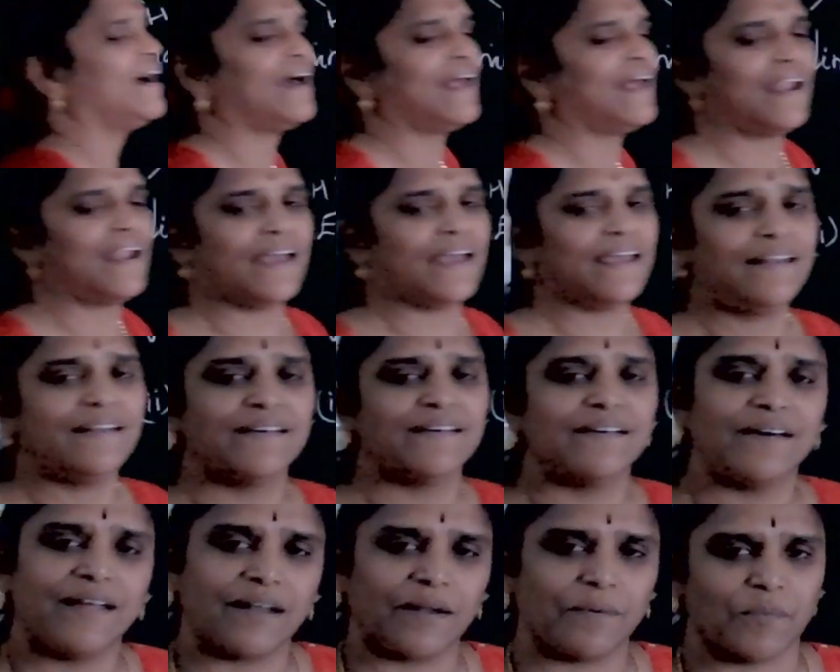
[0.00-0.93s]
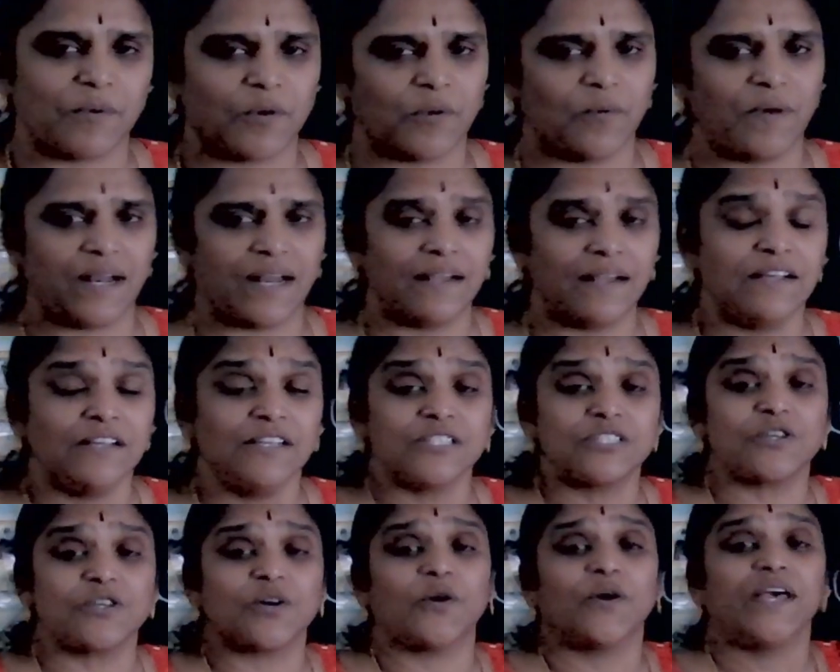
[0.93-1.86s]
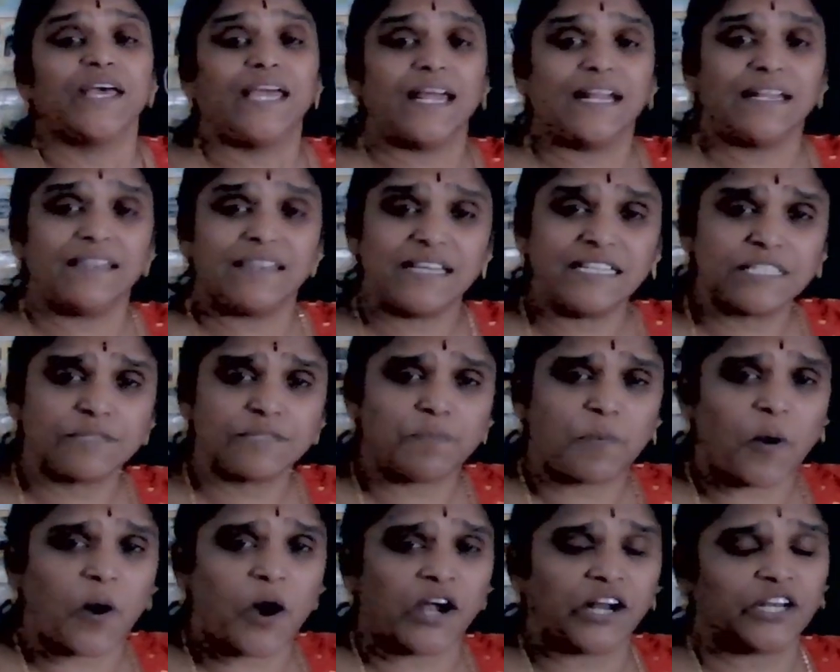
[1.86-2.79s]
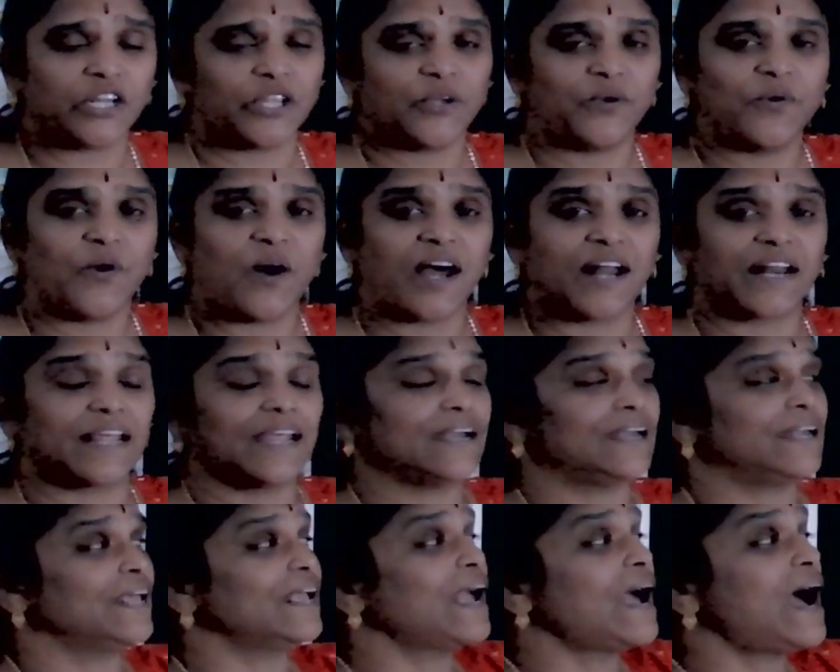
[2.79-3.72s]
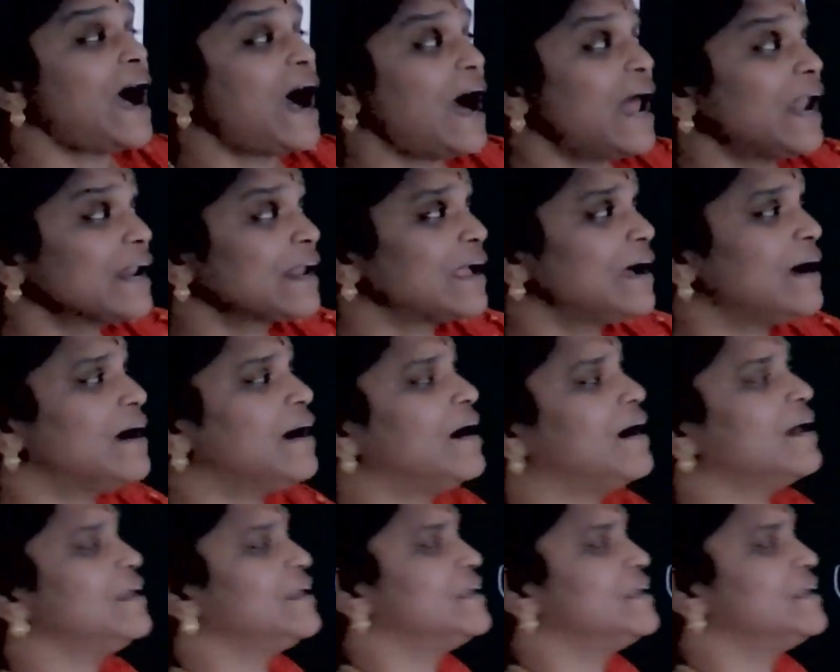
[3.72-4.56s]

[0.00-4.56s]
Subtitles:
halide removal. So in this point you are getting alcohol